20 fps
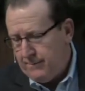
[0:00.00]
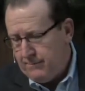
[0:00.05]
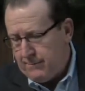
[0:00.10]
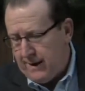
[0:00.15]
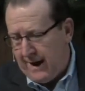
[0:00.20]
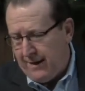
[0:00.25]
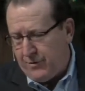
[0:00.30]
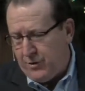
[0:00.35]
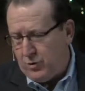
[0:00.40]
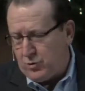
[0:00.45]

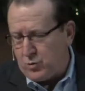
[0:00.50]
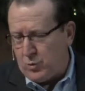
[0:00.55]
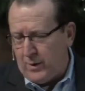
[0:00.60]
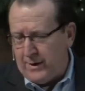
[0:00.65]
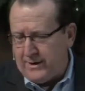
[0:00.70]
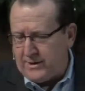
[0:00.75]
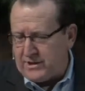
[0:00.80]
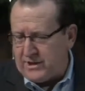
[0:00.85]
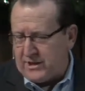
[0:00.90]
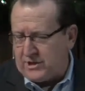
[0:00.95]
Matthew
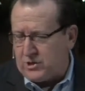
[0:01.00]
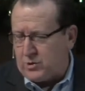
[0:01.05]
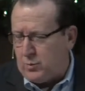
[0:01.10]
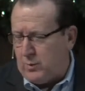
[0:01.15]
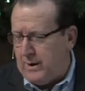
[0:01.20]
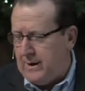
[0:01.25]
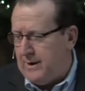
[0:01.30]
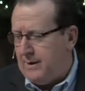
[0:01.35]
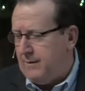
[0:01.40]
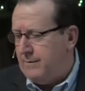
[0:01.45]
26
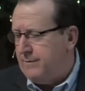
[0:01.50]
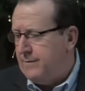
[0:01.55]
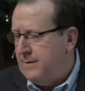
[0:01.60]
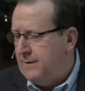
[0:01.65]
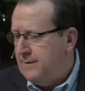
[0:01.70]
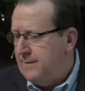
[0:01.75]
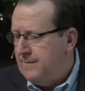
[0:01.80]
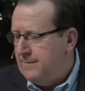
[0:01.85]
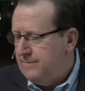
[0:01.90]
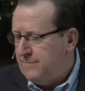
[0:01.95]
12,
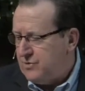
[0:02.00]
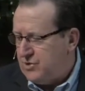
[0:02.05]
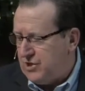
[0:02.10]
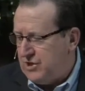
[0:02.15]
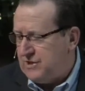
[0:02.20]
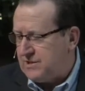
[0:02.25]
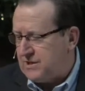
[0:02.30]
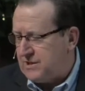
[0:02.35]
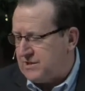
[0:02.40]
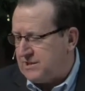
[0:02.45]

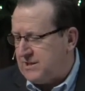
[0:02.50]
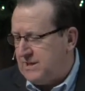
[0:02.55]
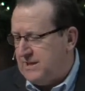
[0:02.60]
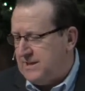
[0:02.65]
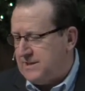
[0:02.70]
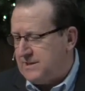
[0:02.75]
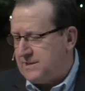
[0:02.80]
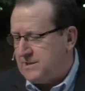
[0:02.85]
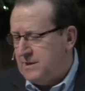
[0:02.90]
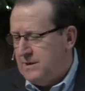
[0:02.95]
Jesus
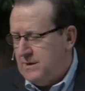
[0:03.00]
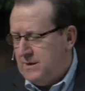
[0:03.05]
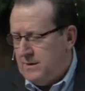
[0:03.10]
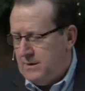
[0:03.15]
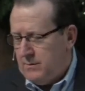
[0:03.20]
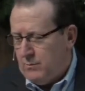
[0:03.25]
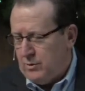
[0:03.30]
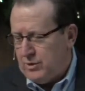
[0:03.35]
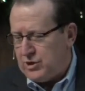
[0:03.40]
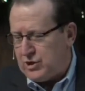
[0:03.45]
says,
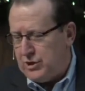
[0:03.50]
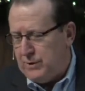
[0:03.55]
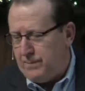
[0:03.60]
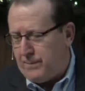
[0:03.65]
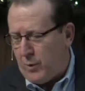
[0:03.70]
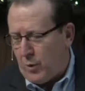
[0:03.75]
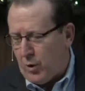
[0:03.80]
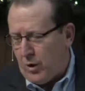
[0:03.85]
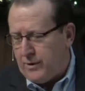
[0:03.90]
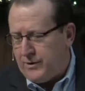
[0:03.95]
When she
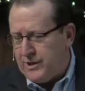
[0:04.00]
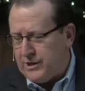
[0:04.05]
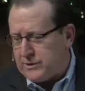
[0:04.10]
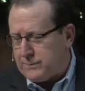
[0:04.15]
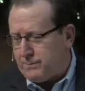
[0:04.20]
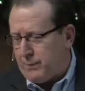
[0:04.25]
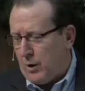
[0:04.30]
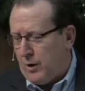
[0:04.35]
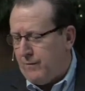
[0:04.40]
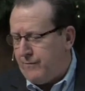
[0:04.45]
poured this
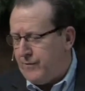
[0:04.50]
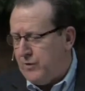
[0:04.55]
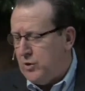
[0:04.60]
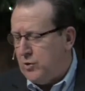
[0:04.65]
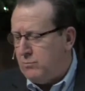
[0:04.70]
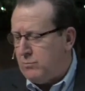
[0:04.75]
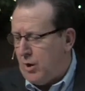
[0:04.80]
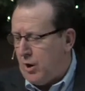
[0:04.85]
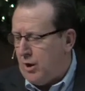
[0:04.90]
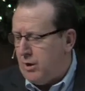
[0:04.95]

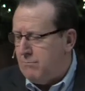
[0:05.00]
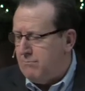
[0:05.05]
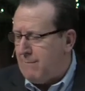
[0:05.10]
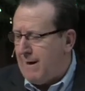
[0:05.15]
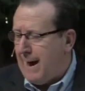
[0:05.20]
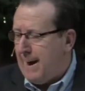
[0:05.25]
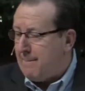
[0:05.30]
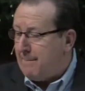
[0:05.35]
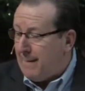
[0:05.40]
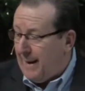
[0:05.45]
perfume on
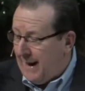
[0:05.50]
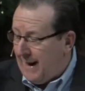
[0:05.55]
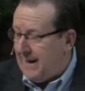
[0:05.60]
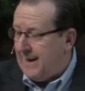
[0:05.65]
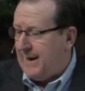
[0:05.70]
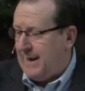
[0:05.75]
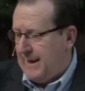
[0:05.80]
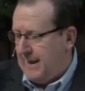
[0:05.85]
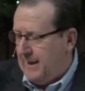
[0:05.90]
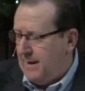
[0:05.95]
my
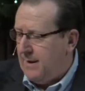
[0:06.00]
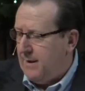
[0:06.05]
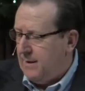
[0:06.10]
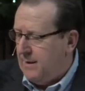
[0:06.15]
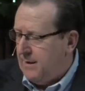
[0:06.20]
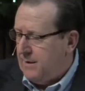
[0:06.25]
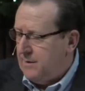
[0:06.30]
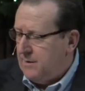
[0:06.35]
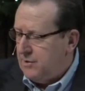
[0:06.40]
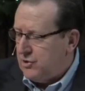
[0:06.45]
body,
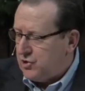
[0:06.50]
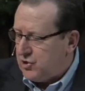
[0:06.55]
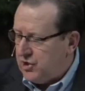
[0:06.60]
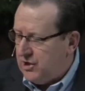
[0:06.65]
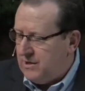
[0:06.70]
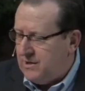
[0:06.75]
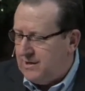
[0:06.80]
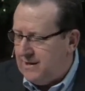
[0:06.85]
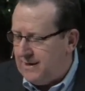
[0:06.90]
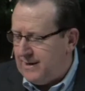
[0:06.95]

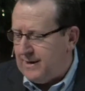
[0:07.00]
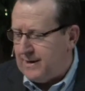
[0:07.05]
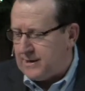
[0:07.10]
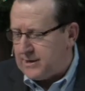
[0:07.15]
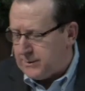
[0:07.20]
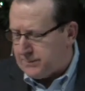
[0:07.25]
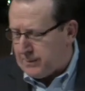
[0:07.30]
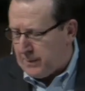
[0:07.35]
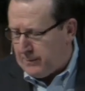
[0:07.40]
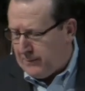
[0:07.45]
she did it
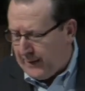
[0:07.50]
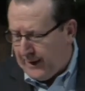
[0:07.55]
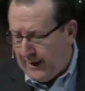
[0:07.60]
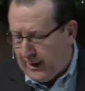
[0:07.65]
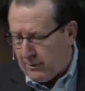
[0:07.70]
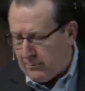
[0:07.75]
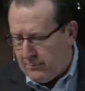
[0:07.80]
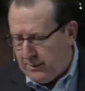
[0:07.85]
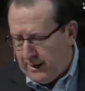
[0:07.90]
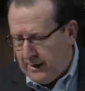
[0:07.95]
to
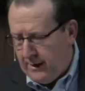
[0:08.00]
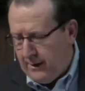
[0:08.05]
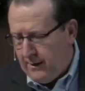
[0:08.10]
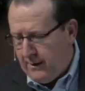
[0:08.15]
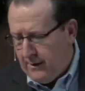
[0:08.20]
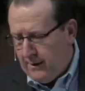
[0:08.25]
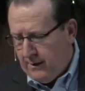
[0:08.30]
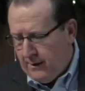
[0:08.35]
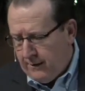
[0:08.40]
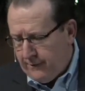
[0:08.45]
prepare me
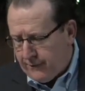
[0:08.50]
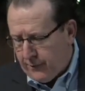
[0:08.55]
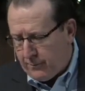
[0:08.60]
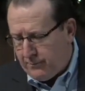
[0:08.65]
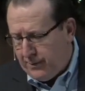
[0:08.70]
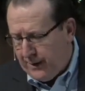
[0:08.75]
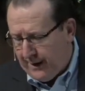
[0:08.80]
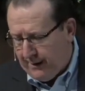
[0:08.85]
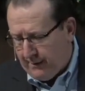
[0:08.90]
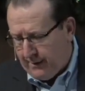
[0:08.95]
for
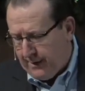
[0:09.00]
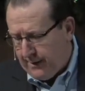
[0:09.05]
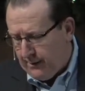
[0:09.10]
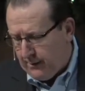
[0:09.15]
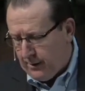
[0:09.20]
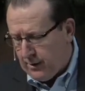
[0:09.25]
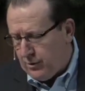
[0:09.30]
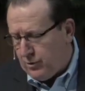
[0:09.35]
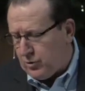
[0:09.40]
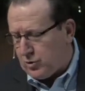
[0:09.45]

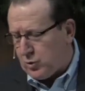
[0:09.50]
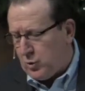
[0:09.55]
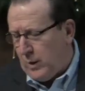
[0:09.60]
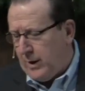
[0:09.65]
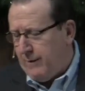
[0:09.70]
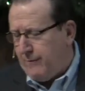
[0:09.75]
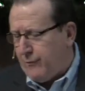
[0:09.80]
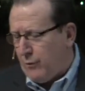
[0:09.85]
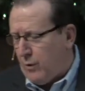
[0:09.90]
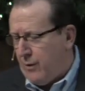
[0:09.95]
burial. Luke
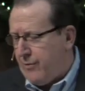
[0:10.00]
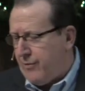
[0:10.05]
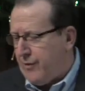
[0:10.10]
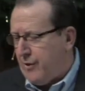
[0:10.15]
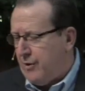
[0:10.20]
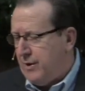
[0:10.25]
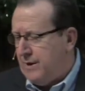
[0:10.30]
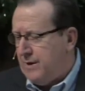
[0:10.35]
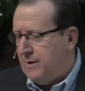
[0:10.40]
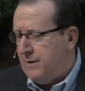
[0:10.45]
24
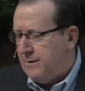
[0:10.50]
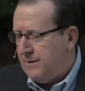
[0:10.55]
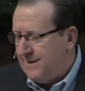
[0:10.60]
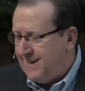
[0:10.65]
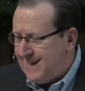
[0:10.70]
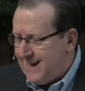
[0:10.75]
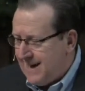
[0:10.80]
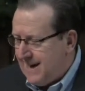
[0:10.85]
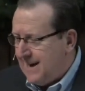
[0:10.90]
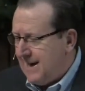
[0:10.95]

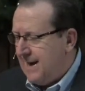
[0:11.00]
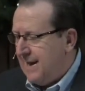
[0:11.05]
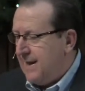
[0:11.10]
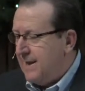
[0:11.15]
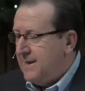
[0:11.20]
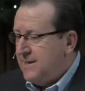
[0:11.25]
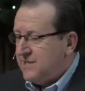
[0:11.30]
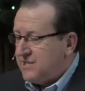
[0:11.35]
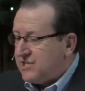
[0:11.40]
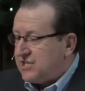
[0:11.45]
39,
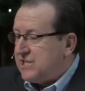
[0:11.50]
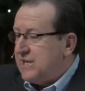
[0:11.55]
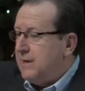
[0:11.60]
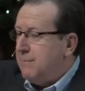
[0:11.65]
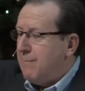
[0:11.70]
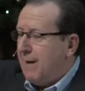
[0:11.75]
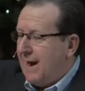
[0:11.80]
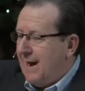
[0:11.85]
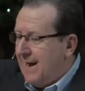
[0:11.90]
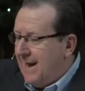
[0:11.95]
see
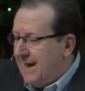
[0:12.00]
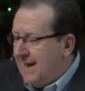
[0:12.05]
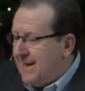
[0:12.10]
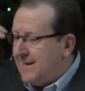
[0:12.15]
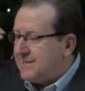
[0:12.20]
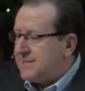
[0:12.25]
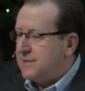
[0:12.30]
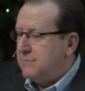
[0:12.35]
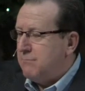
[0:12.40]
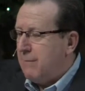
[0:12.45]
my
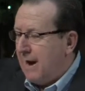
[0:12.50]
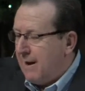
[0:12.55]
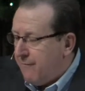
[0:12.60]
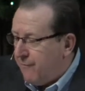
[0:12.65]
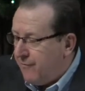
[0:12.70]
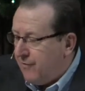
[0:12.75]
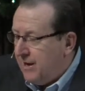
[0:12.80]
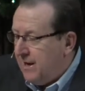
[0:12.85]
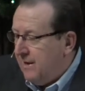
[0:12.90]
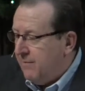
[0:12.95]
hands and my
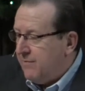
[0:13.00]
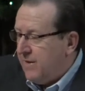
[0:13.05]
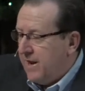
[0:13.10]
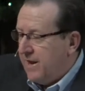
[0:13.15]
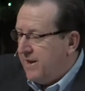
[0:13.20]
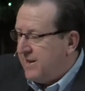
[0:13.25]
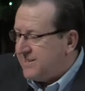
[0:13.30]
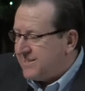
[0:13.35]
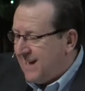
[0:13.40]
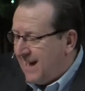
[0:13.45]
feet, that
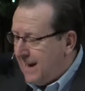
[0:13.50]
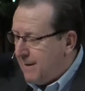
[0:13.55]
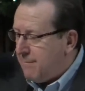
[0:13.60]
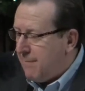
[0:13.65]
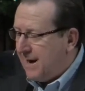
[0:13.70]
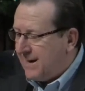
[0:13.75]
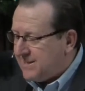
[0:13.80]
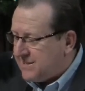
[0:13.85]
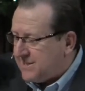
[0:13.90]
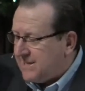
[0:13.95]
it is I
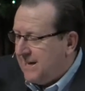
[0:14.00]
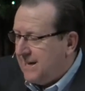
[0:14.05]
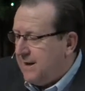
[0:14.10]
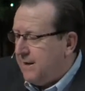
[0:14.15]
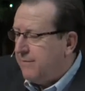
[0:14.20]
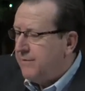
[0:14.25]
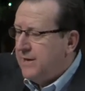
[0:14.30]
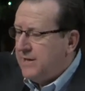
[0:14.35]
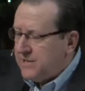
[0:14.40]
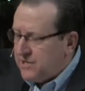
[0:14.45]

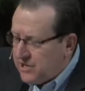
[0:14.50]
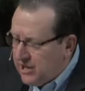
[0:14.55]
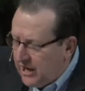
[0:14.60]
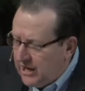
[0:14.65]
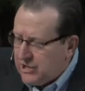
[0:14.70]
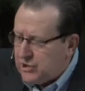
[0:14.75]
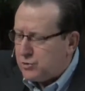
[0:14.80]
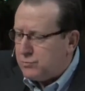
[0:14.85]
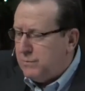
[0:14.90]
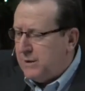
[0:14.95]
myself.
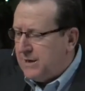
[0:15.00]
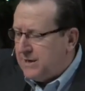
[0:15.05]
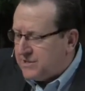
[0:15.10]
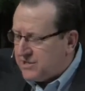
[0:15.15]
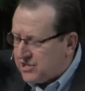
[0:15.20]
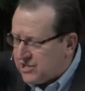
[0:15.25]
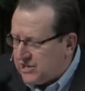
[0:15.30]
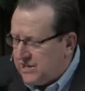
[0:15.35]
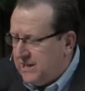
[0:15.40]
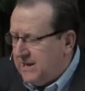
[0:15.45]
Touch me and
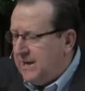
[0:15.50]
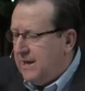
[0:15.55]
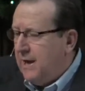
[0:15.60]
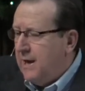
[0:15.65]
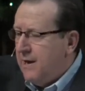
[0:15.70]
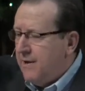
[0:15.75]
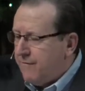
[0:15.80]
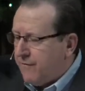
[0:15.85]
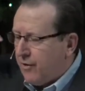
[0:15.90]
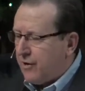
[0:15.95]
see,
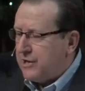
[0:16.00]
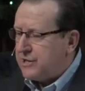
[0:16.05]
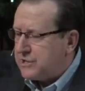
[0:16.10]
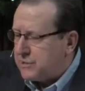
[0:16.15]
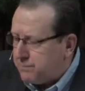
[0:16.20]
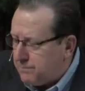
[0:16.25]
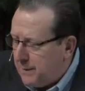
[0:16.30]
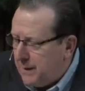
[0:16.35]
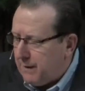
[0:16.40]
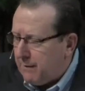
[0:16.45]
for a
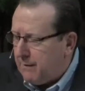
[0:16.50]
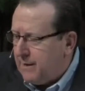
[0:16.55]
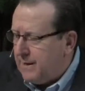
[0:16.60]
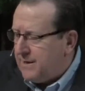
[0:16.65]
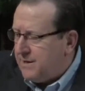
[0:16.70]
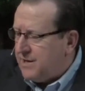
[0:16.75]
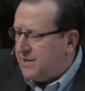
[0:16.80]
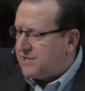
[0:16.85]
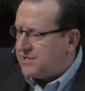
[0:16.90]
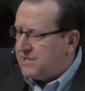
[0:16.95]

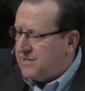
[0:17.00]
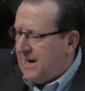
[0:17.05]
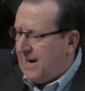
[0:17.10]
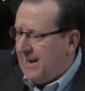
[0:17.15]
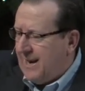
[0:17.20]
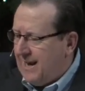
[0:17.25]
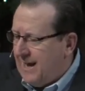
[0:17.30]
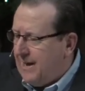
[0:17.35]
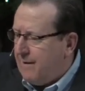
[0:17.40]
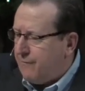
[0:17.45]
spirit does
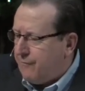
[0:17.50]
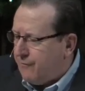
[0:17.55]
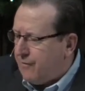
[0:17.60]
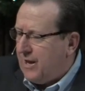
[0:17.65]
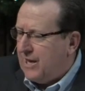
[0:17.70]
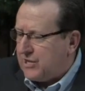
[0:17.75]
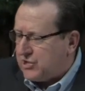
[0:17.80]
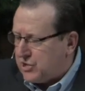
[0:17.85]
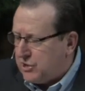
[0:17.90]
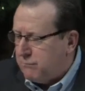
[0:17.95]
not have
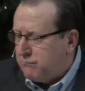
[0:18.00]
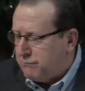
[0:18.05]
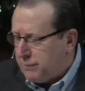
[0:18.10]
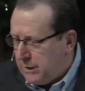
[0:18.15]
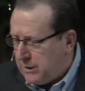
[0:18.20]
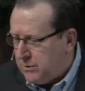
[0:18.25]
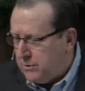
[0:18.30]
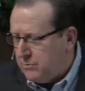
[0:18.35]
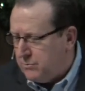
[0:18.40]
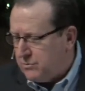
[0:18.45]
flesh and
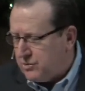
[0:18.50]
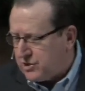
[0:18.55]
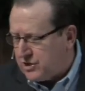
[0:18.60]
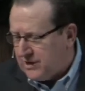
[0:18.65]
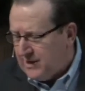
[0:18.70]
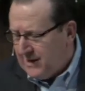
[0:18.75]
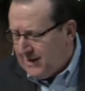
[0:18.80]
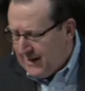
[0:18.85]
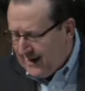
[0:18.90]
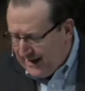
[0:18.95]
bones
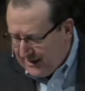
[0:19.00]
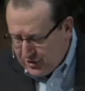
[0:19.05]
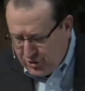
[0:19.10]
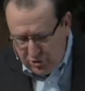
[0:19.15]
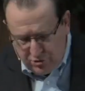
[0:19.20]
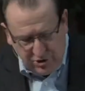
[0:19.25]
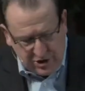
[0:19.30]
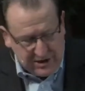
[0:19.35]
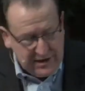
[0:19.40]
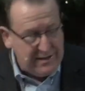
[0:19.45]
as
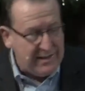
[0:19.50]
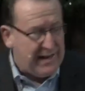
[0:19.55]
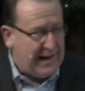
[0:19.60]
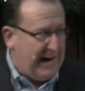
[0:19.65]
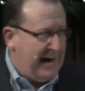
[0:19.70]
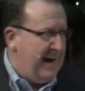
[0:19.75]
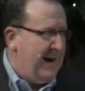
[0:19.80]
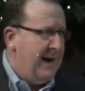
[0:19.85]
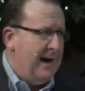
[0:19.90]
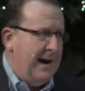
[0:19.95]
you see that
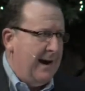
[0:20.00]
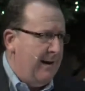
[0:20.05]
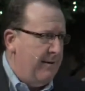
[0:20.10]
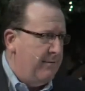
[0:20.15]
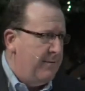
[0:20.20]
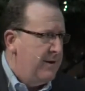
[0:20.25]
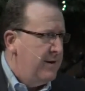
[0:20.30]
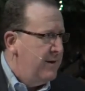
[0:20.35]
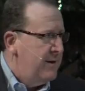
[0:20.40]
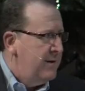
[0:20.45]
I have.